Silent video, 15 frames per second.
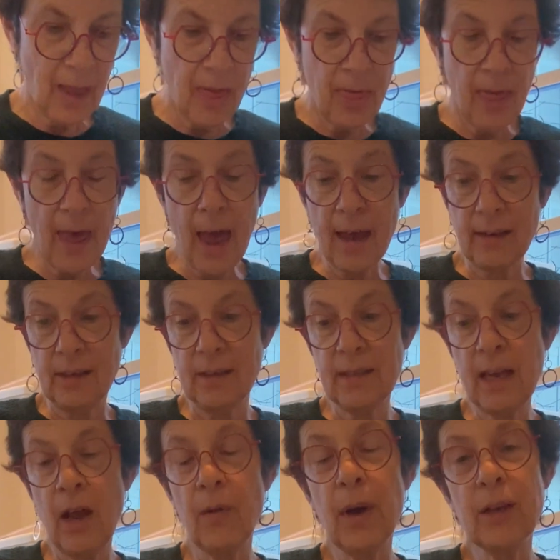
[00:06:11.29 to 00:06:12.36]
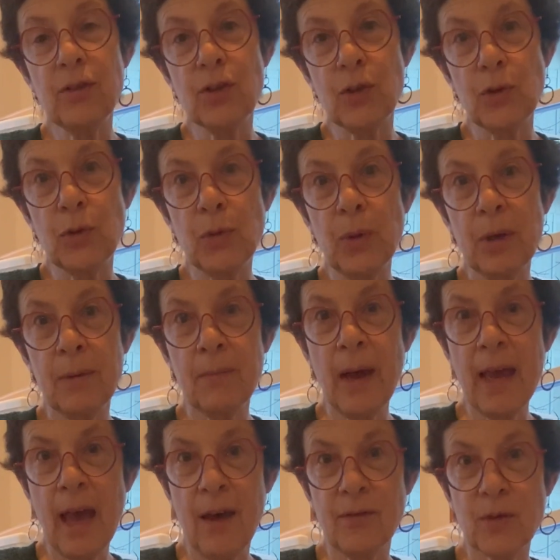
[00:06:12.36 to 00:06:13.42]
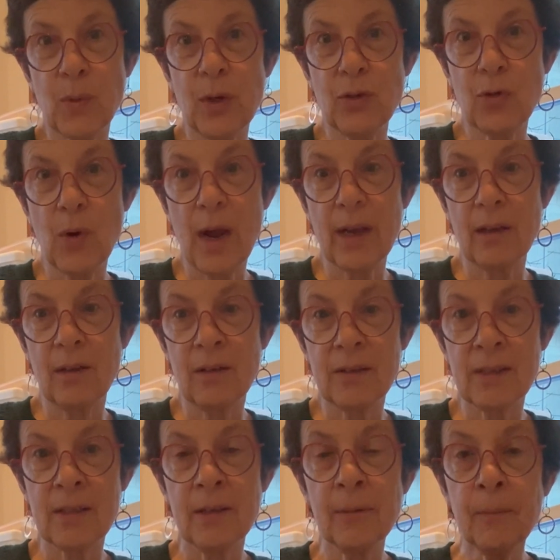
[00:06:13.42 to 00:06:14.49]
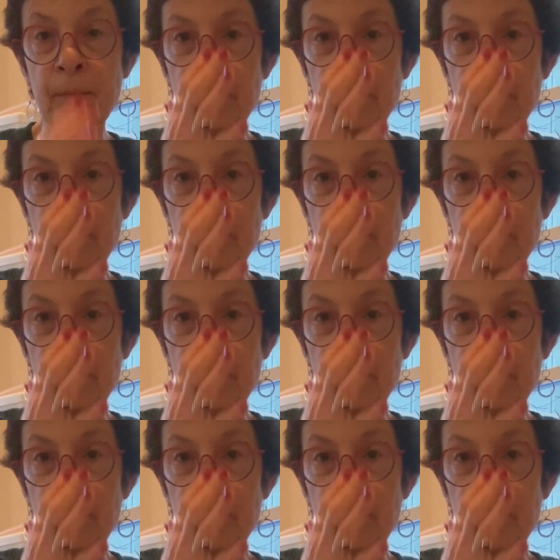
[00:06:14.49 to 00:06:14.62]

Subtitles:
That is how I do my half square triangles.